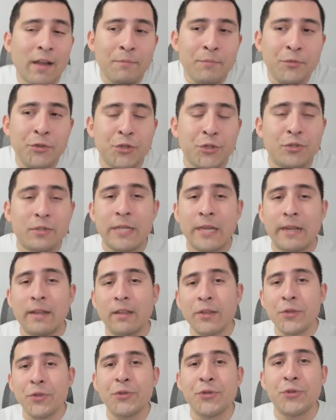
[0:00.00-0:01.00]
I'm just
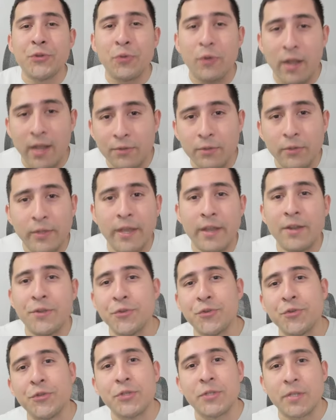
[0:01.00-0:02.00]
telling you, educating
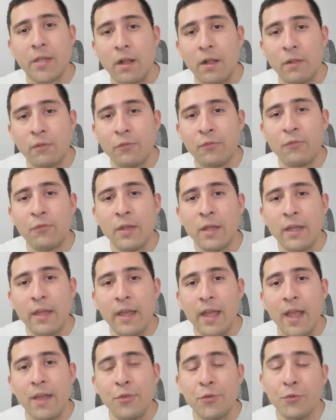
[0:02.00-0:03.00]
yourself
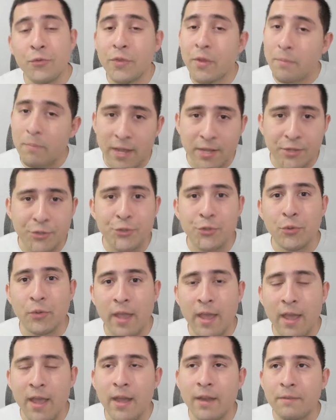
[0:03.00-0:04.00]
and do the best you
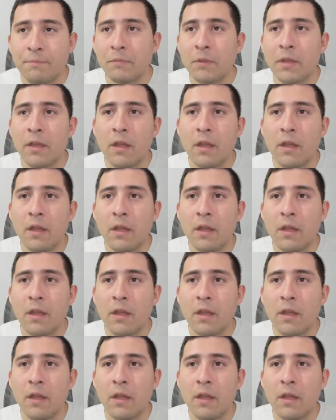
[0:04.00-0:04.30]
can.